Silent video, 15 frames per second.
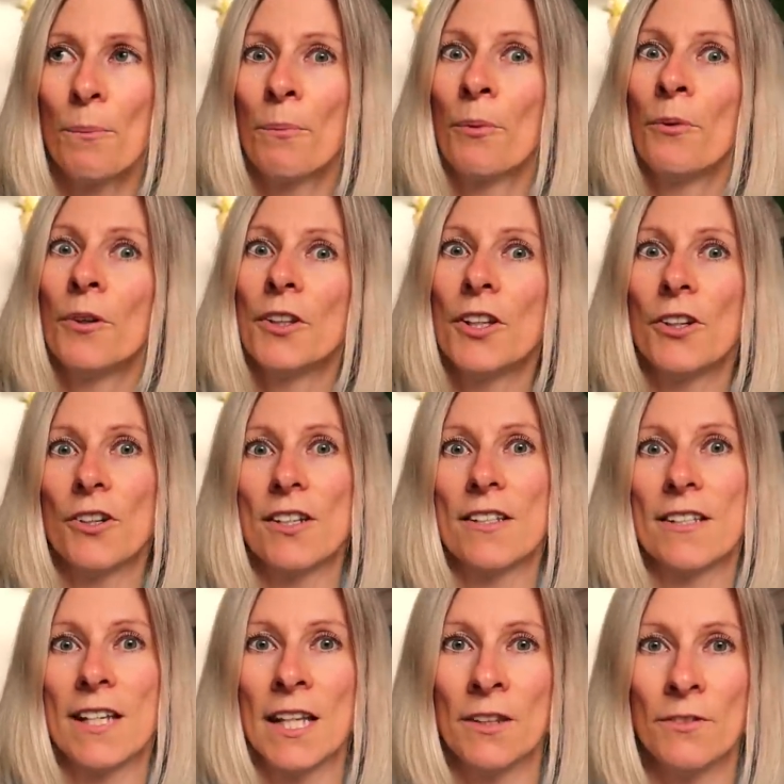put your
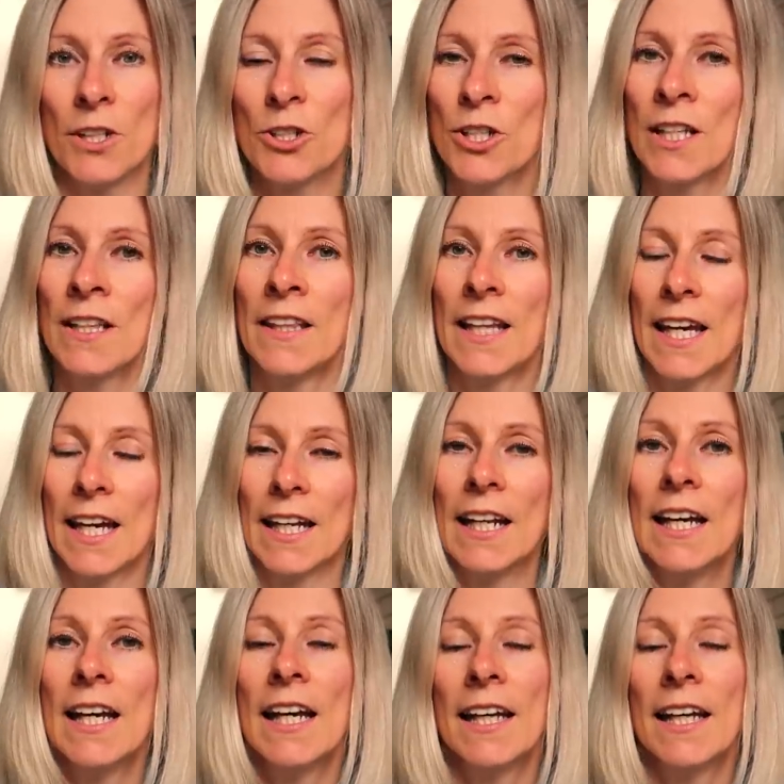sandwich in there.